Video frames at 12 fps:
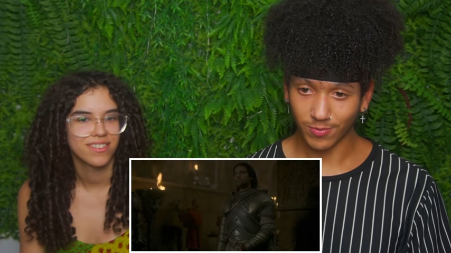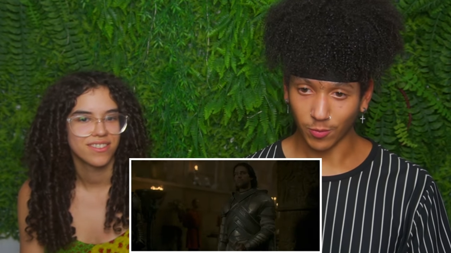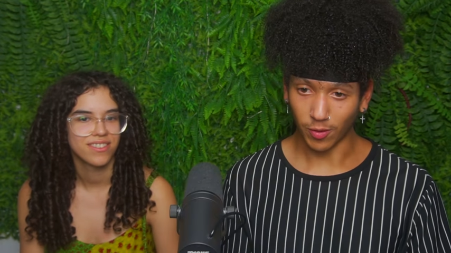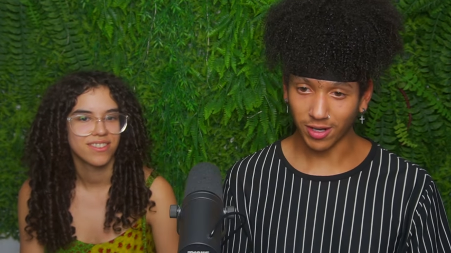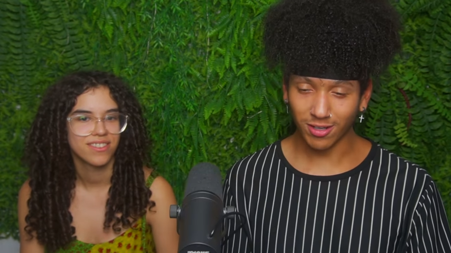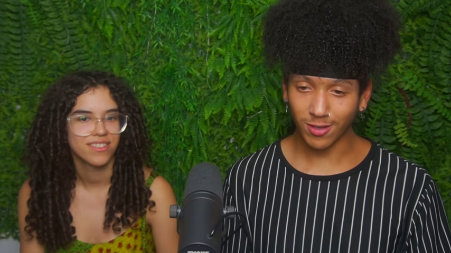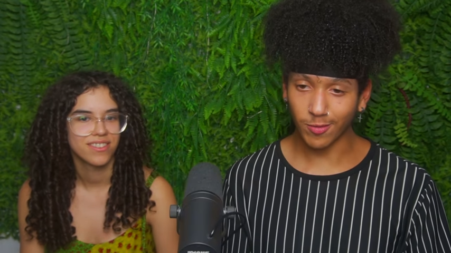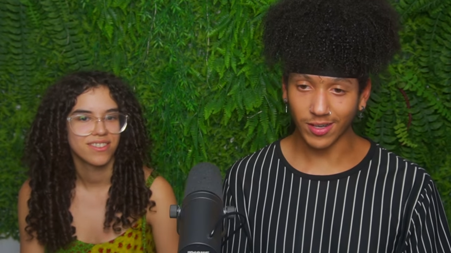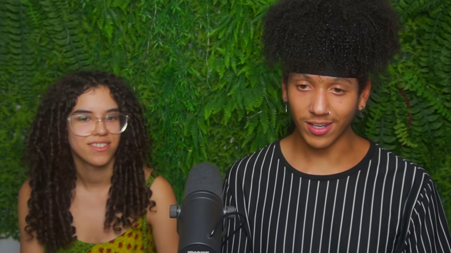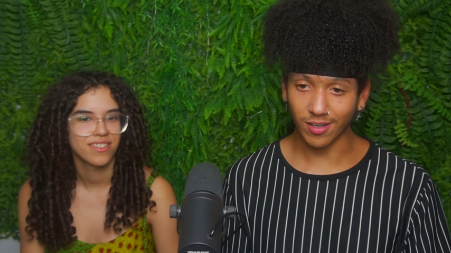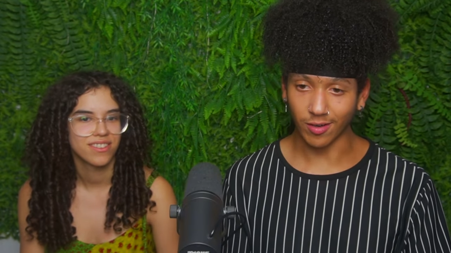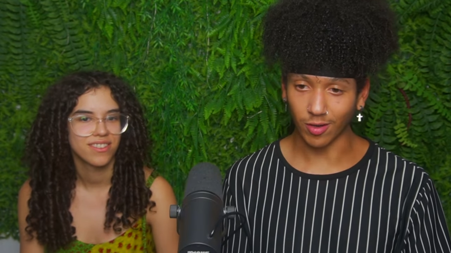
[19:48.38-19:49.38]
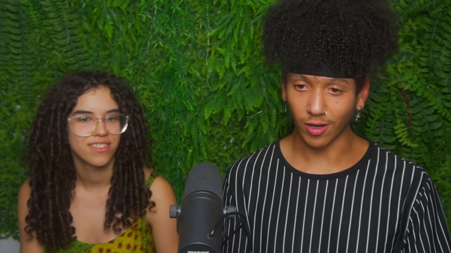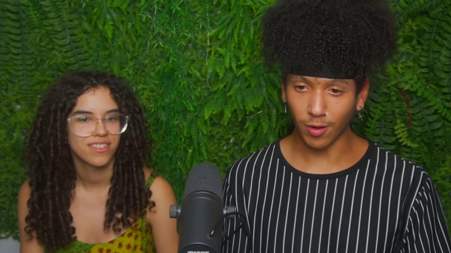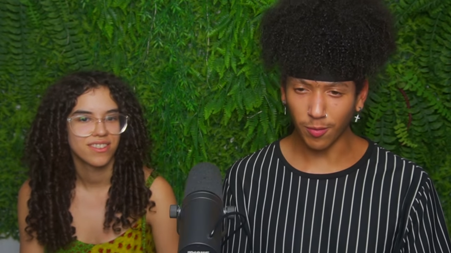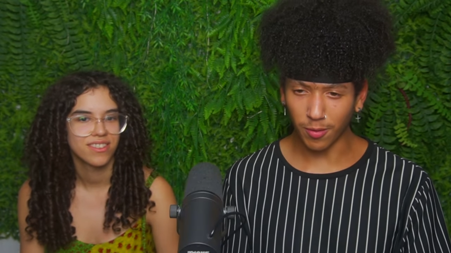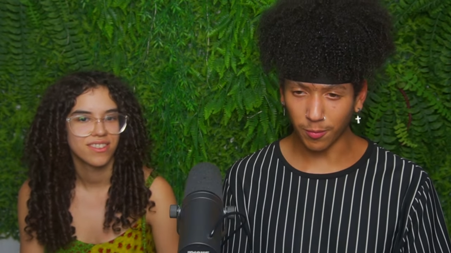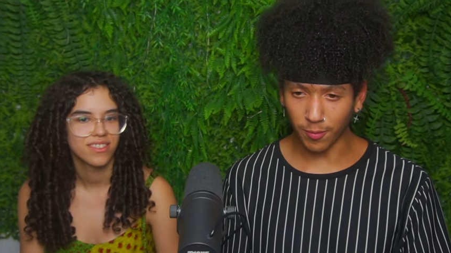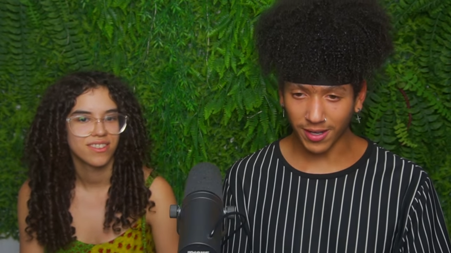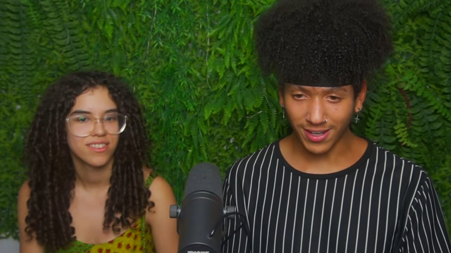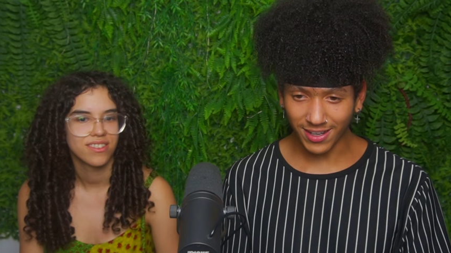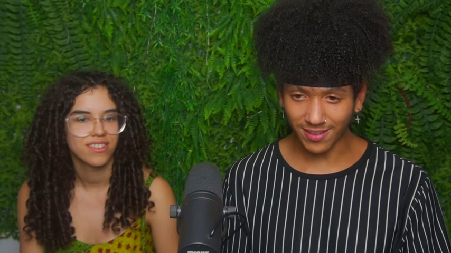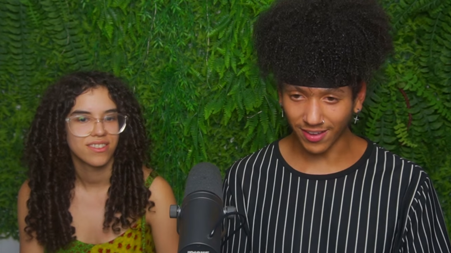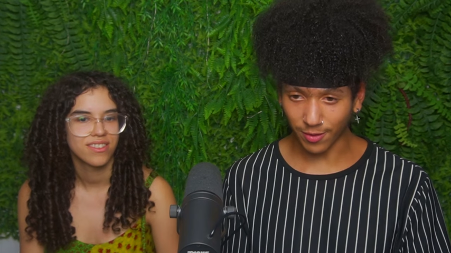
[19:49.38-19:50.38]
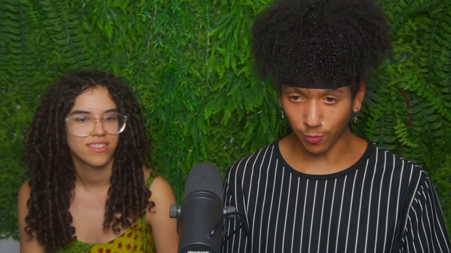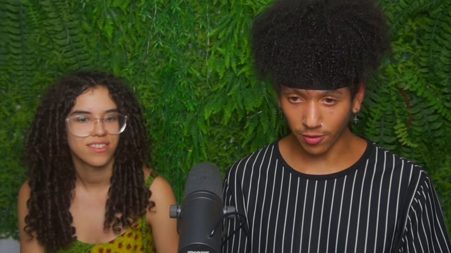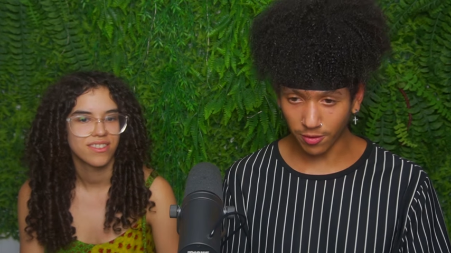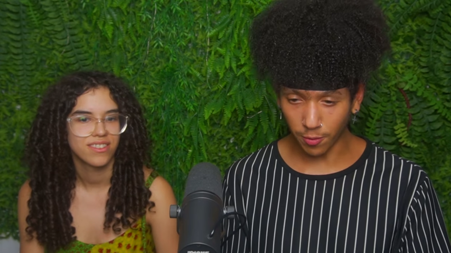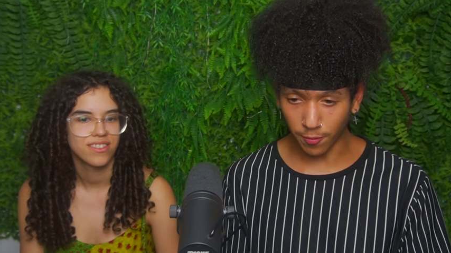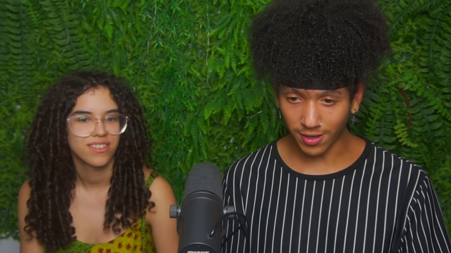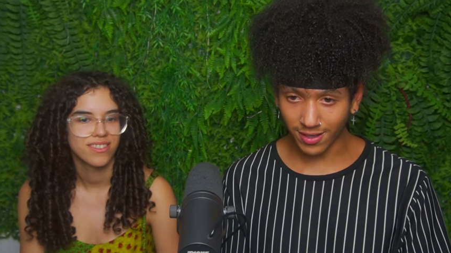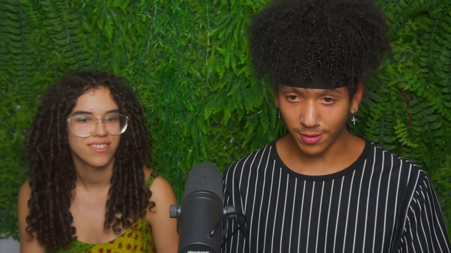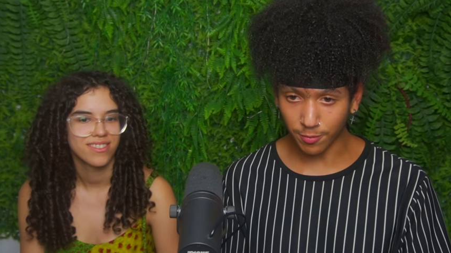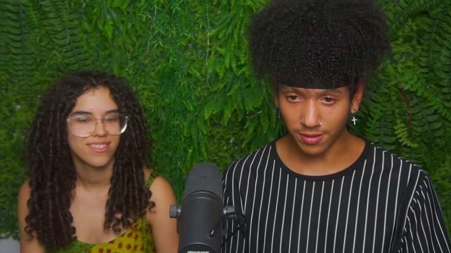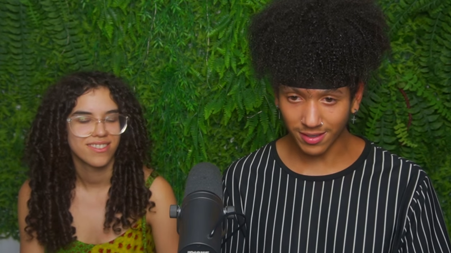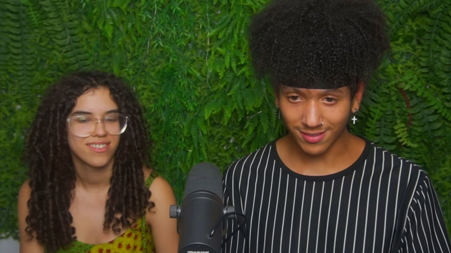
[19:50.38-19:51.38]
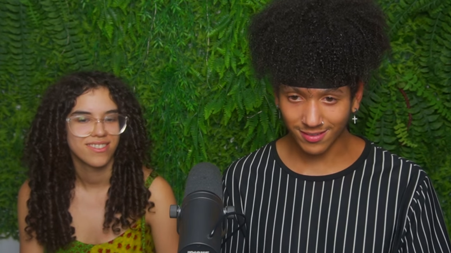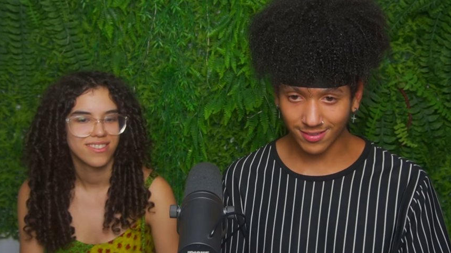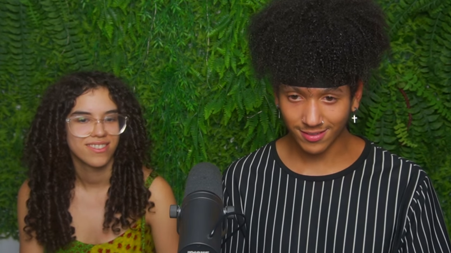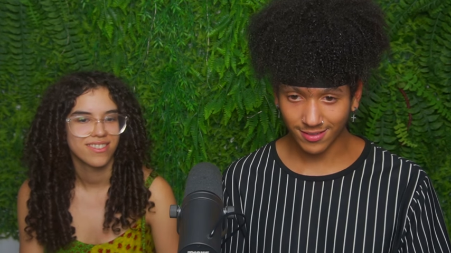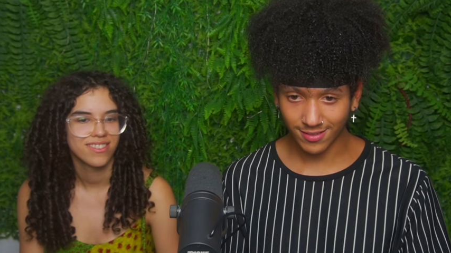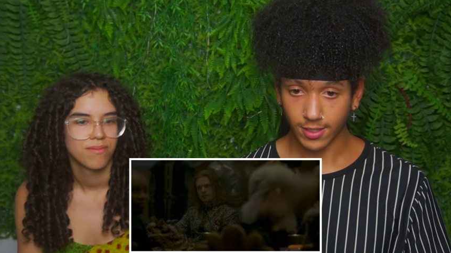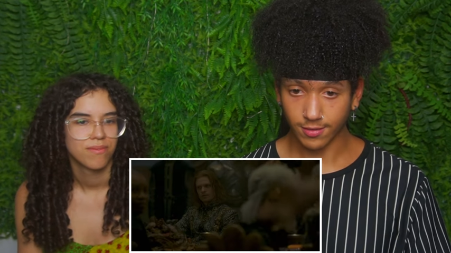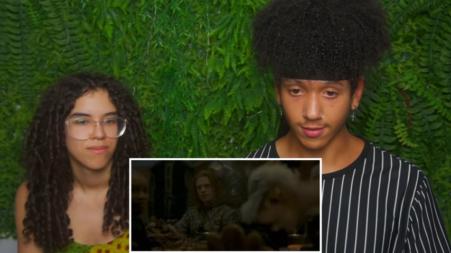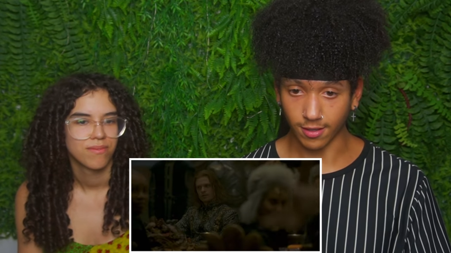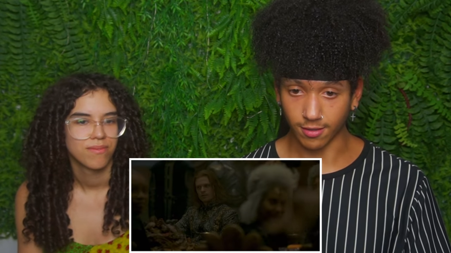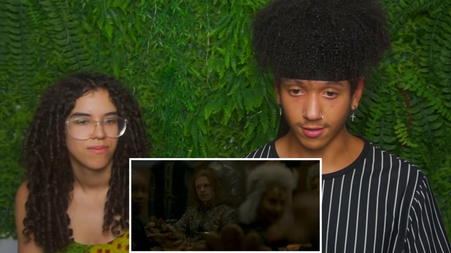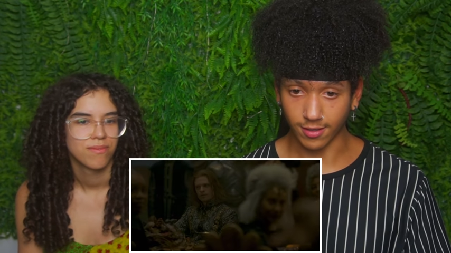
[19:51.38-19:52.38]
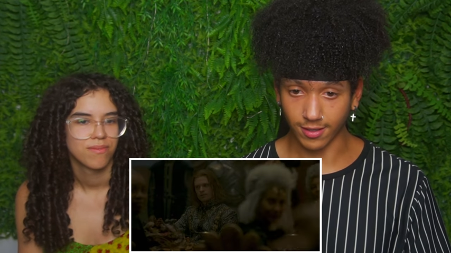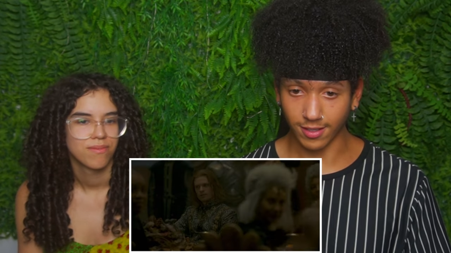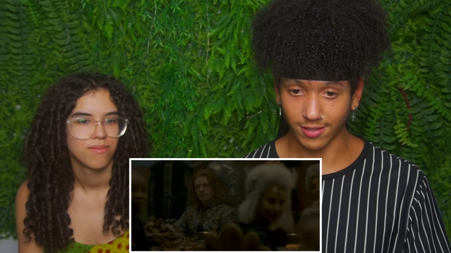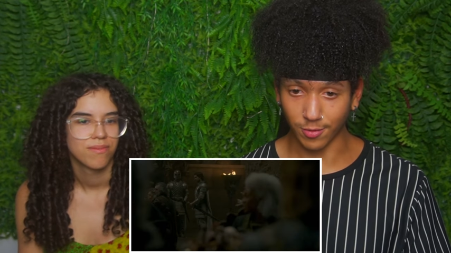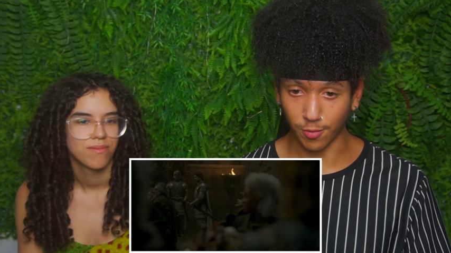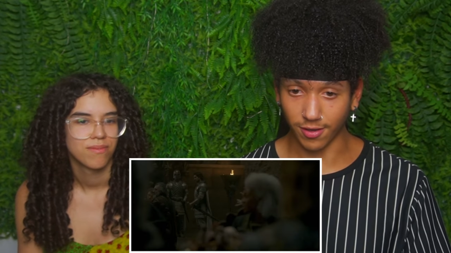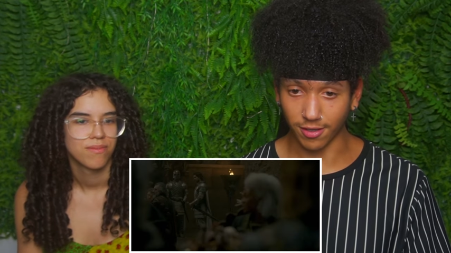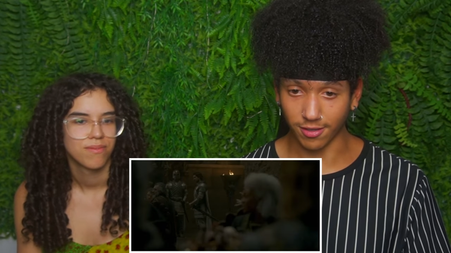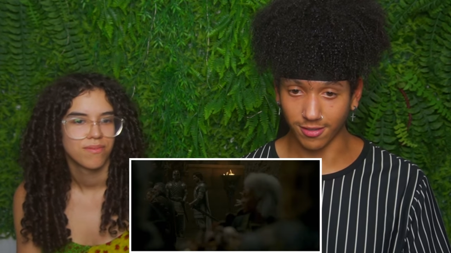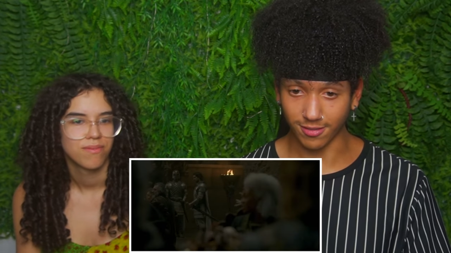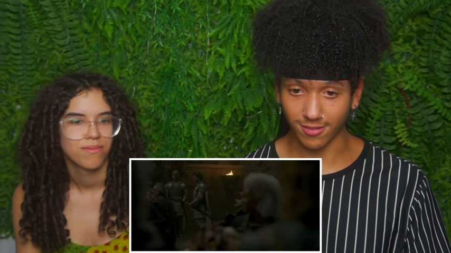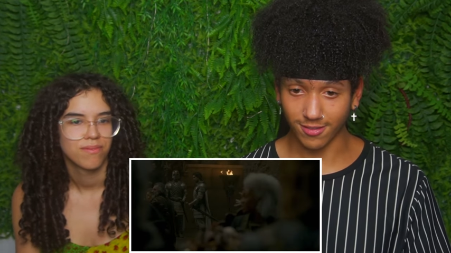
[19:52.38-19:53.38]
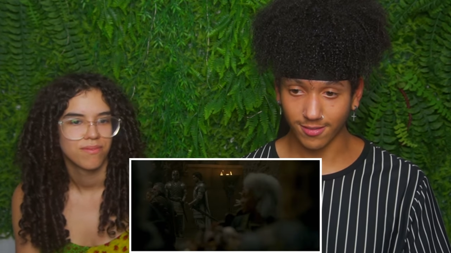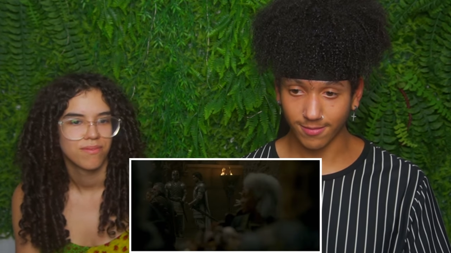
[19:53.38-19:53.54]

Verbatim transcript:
Speaker 1: Why are you here? Go away. Like, run away. What? He's not looking. He doesn't want to look.